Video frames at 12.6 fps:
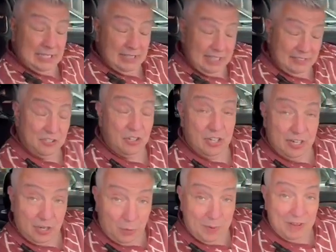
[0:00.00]
things have gone a
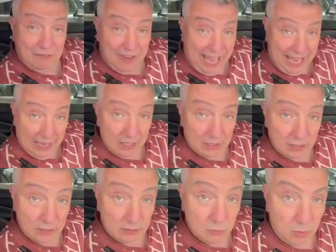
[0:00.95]
little bit flat.
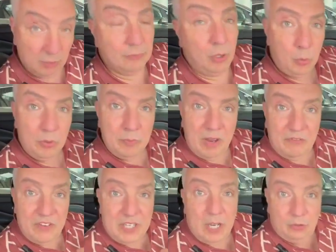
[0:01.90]
Well, not with my
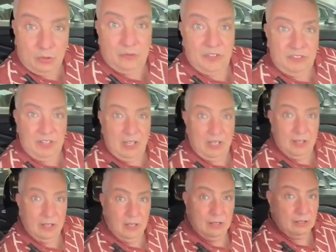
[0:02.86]
videos, obviously,
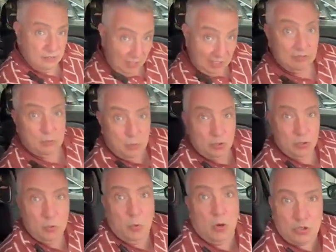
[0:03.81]
because that's what
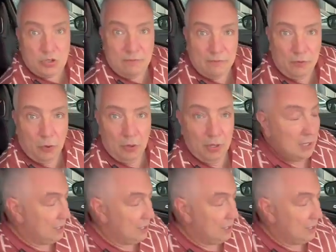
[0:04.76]
you watch them for.